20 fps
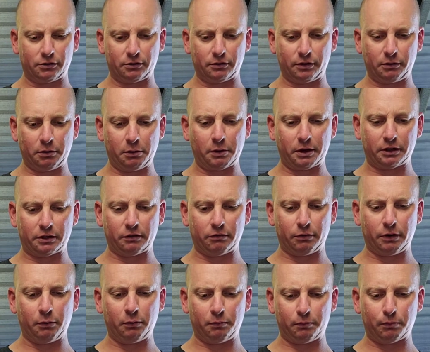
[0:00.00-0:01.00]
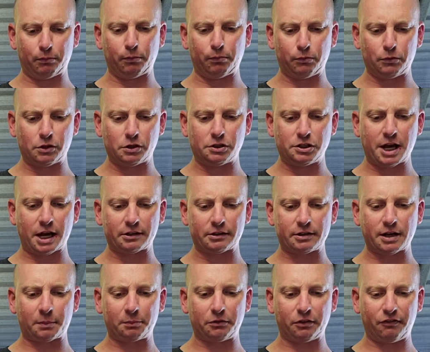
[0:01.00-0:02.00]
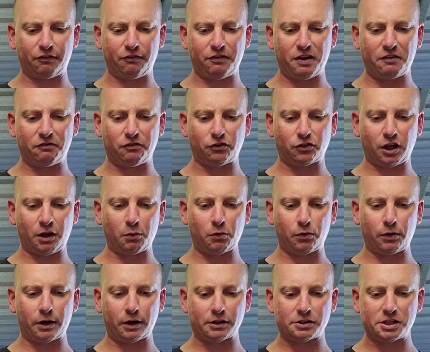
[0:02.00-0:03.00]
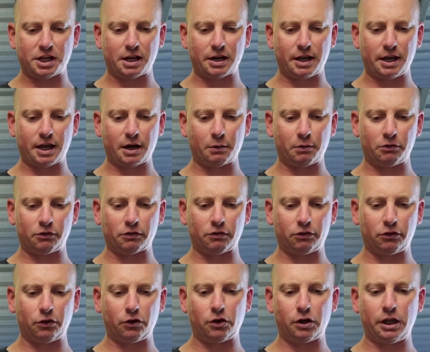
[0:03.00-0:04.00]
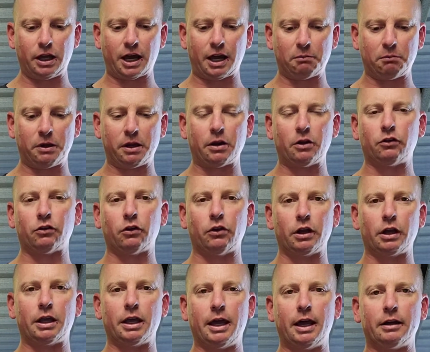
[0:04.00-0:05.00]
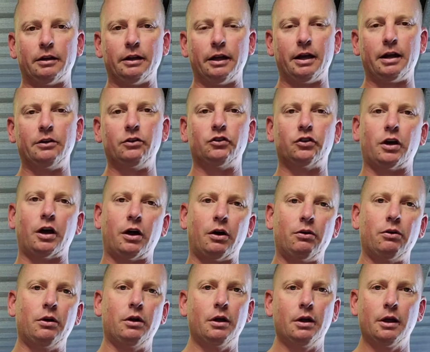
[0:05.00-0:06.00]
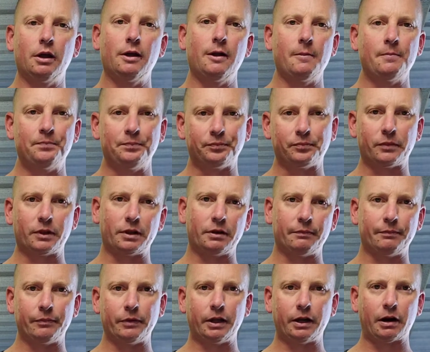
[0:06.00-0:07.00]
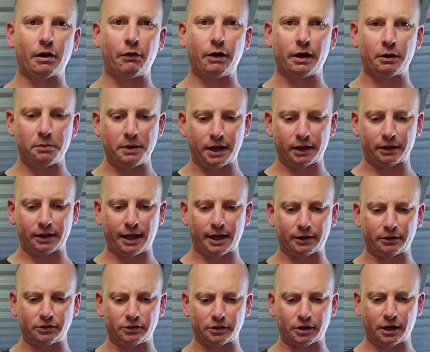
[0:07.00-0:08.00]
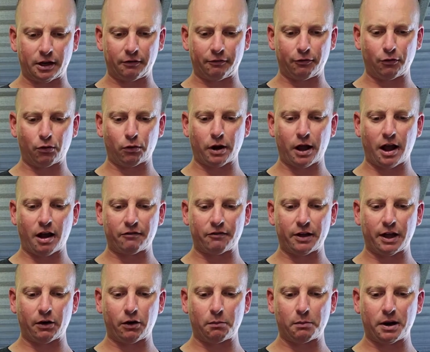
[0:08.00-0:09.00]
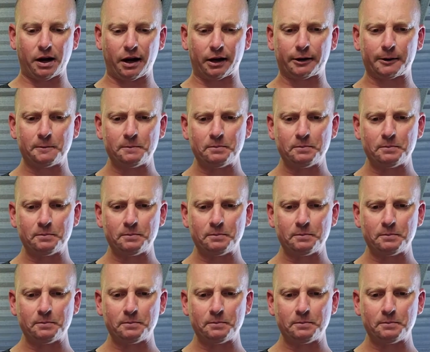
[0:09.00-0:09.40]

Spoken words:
I think we jacked it up to 15. We're at 10 hours and 38 minutes on the countdown, so yeah, around about that 4.5 hour mark.